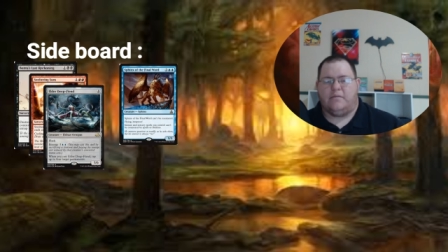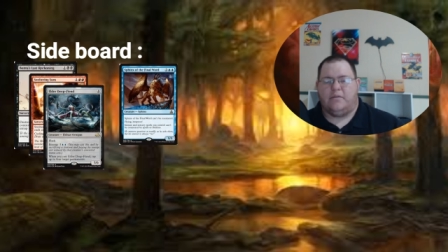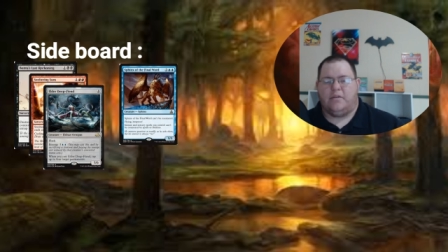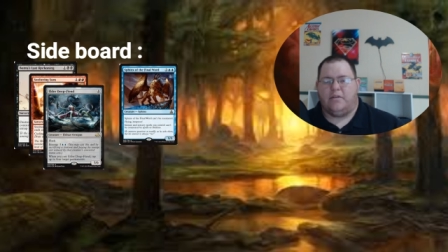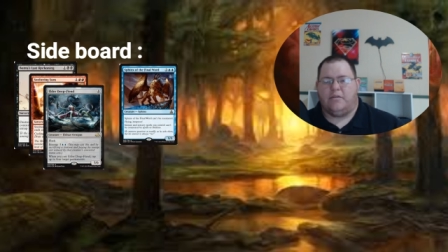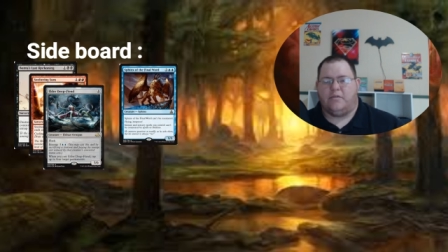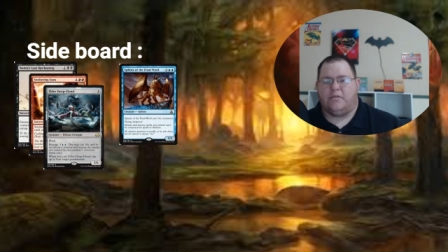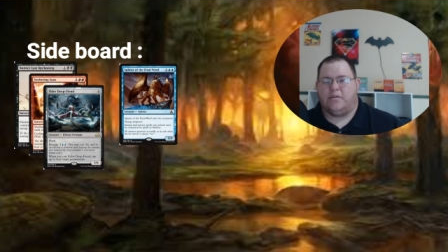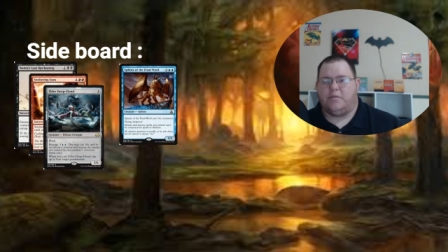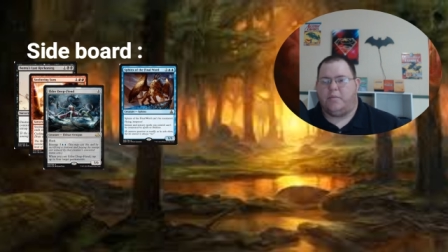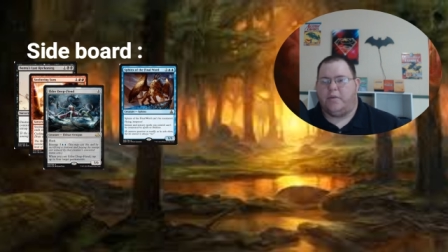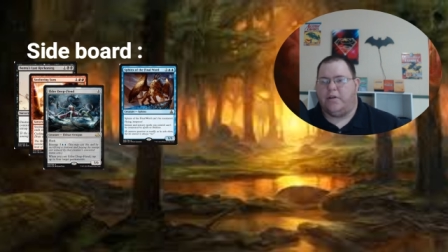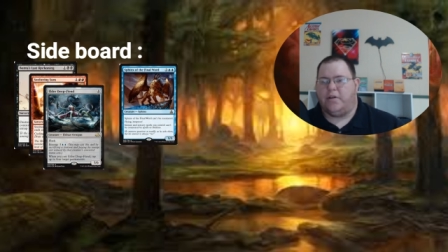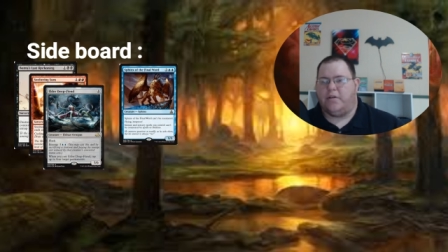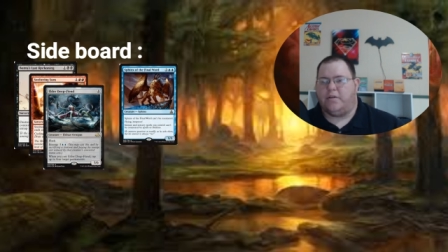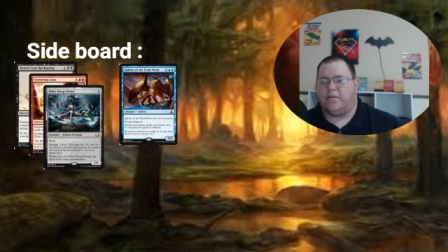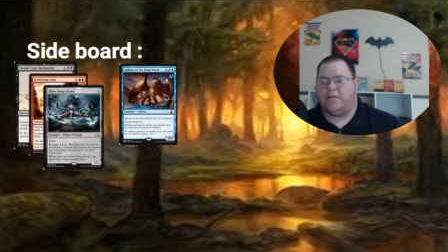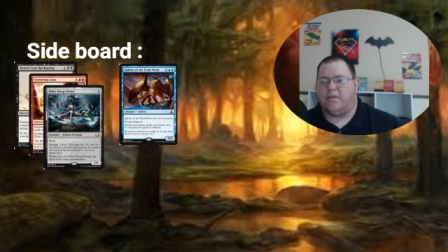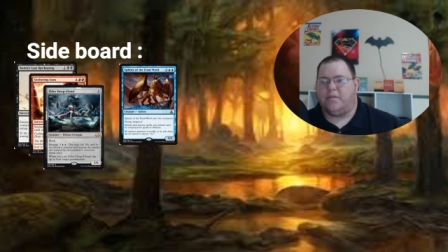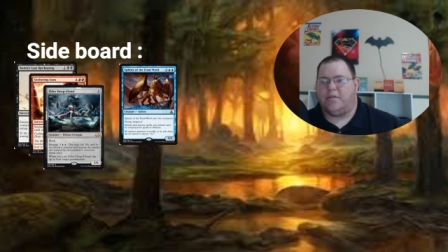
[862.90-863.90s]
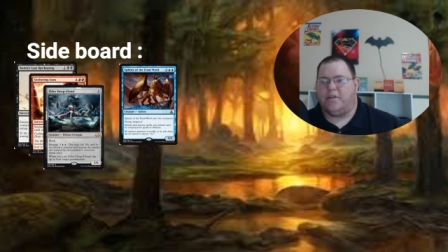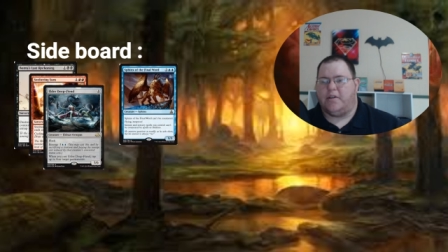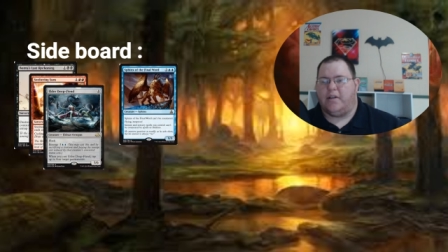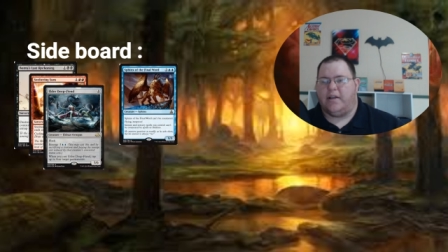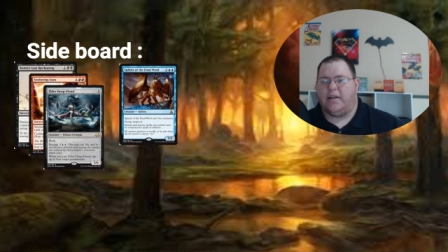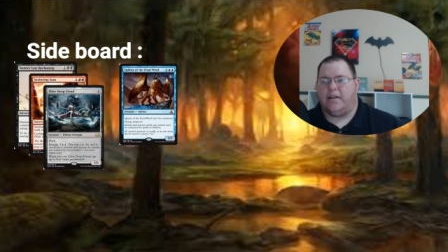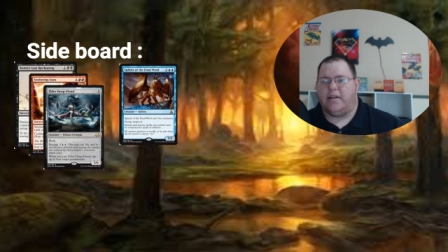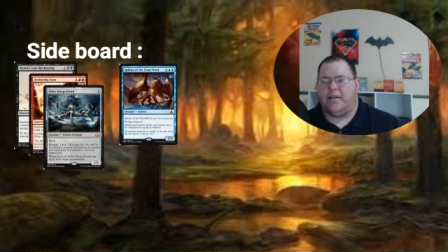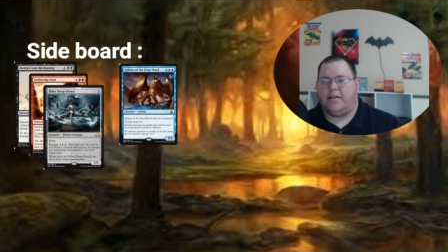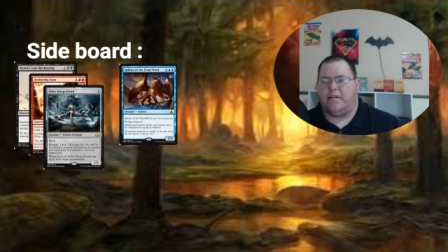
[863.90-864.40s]
spell or something
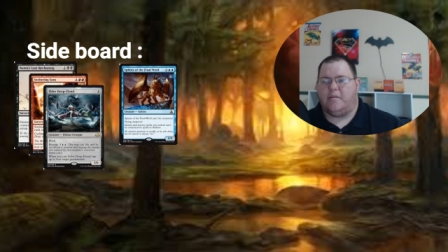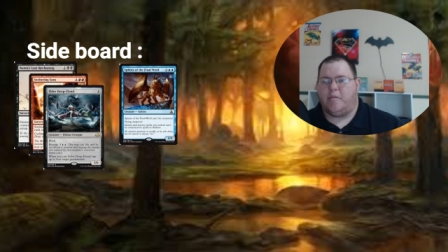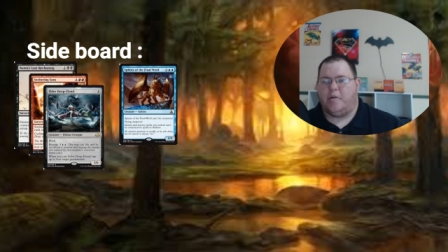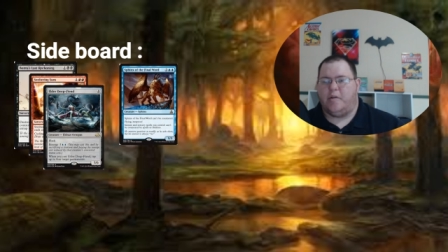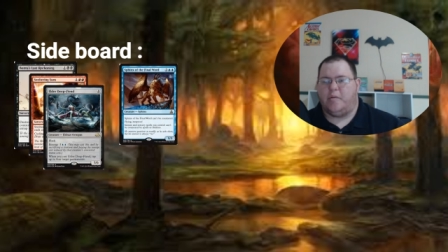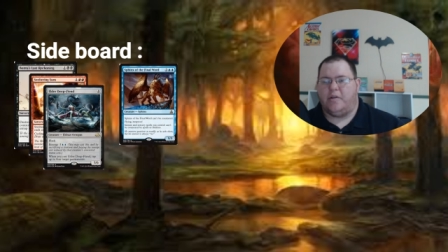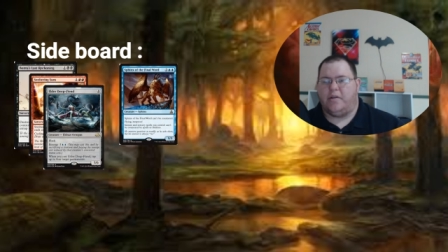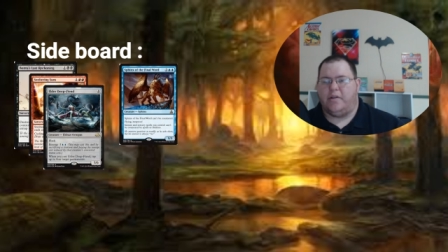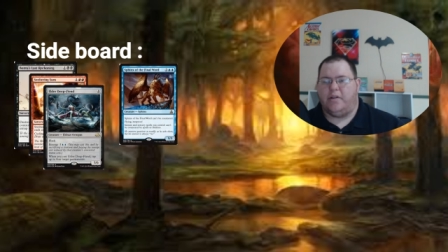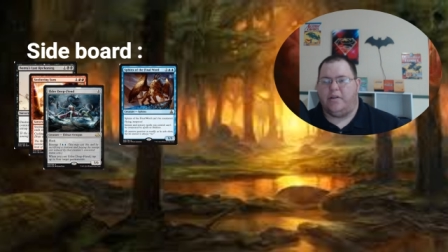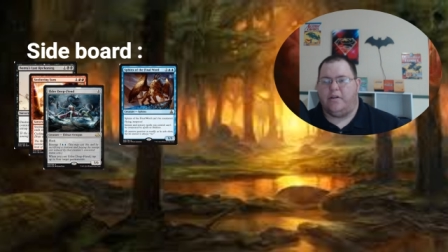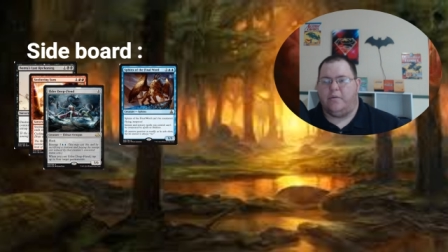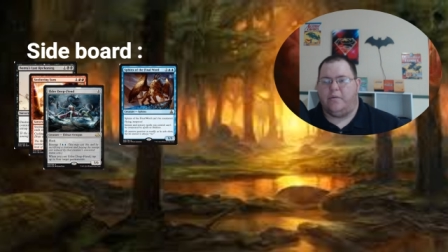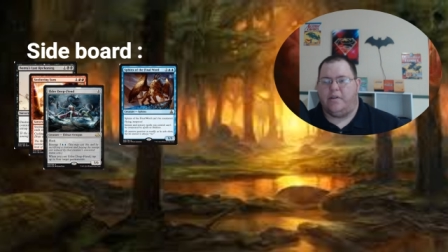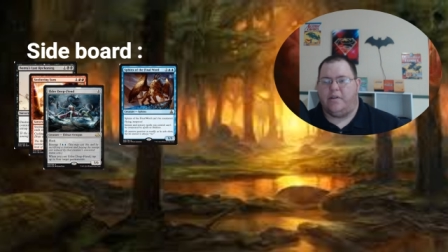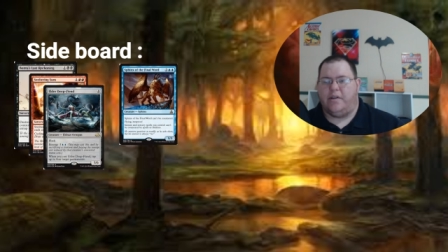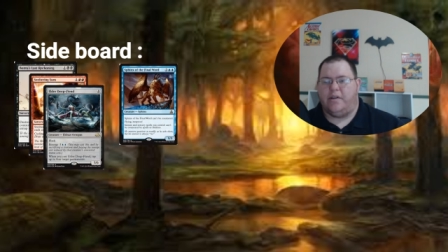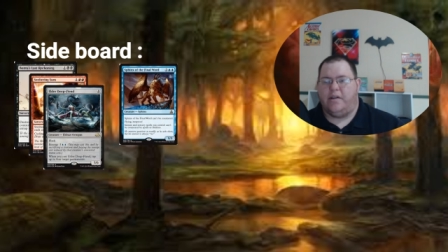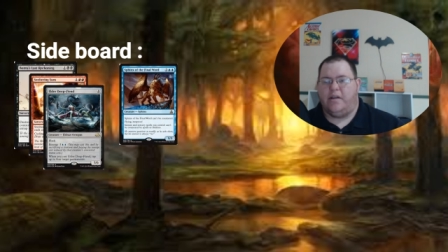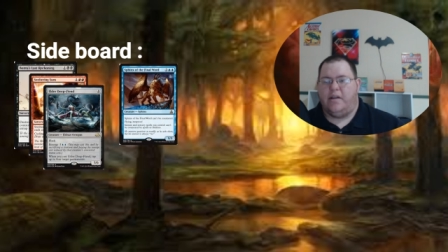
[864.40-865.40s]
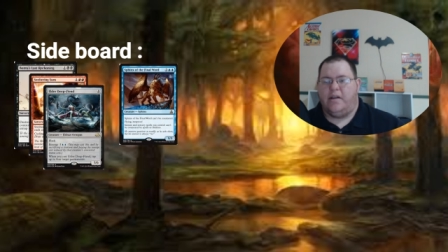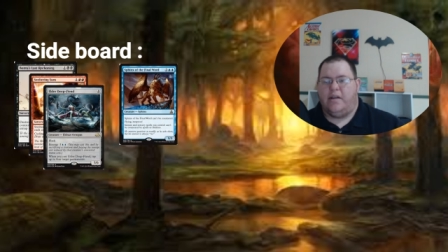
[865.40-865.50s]
like that to be able to deal with it.